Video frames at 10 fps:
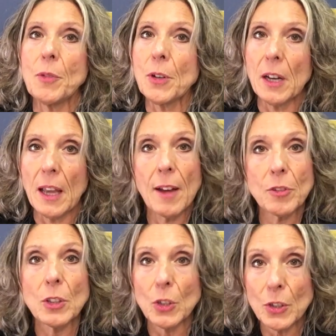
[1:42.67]
You're going to have
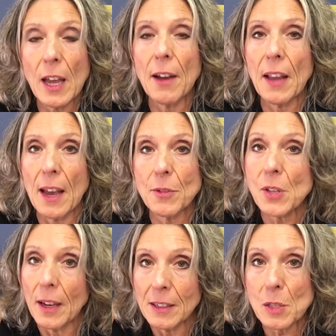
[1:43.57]
to learn how to have
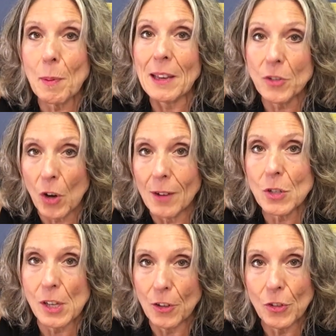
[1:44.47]
science-based
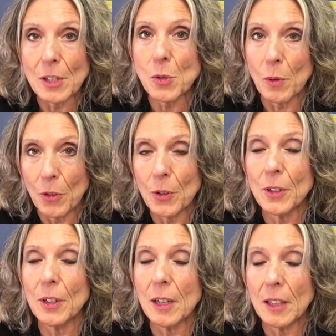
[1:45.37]
conversations with your